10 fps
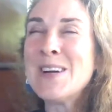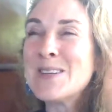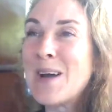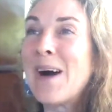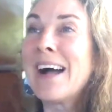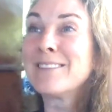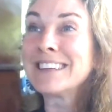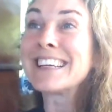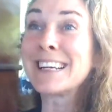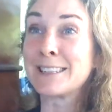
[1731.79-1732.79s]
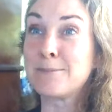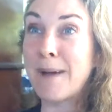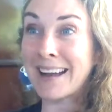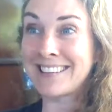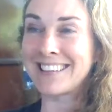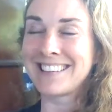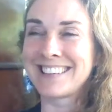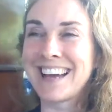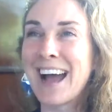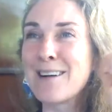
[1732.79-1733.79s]
No, I really expected
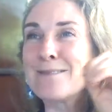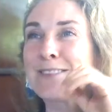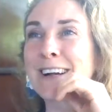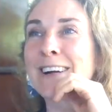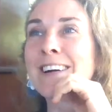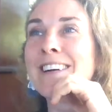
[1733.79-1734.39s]
to have fear.